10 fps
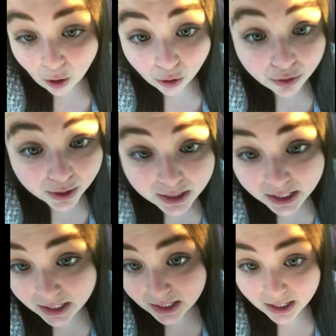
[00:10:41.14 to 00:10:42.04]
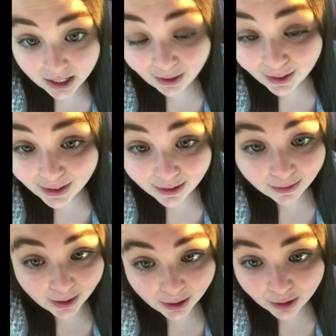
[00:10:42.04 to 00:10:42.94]
authenticity,
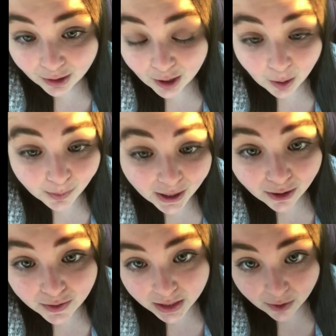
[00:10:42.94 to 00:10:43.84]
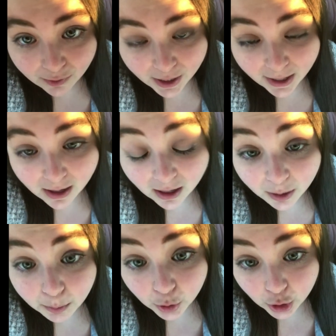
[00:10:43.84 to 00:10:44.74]
healing, coming out of suffering,
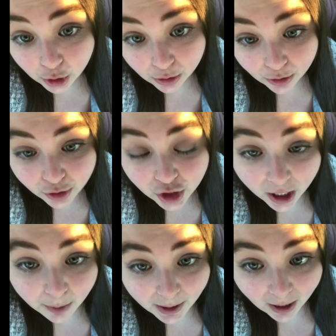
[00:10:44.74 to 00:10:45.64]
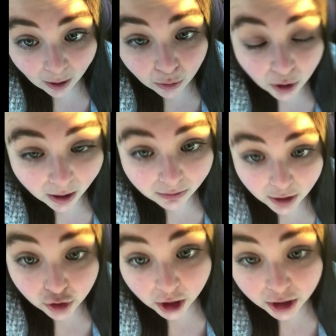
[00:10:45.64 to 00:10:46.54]
I am your girl. Check me out at
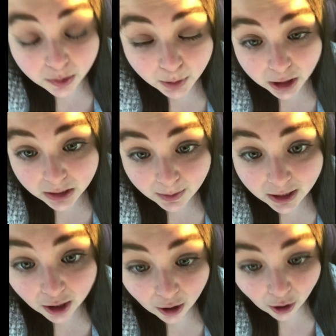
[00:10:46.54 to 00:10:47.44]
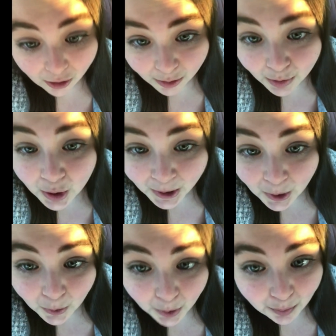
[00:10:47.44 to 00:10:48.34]
lushheartsblossoming.com
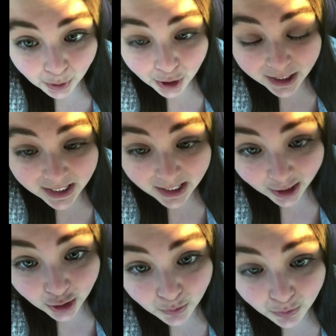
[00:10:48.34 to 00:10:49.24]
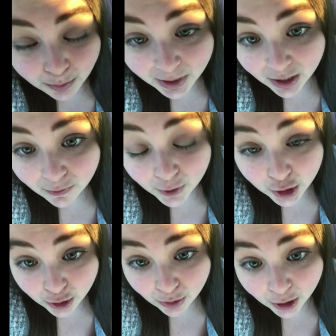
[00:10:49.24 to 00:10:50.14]
or book a session with me for
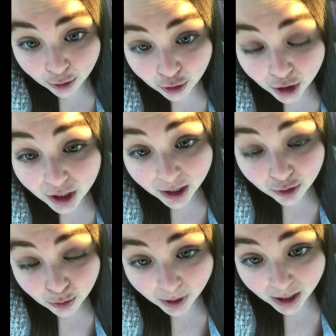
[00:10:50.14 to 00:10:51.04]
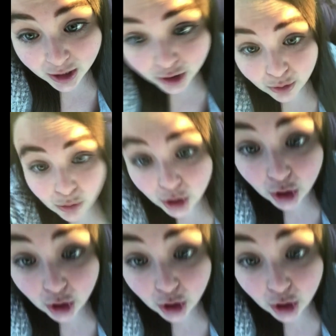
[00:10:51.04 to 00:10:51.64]
$222.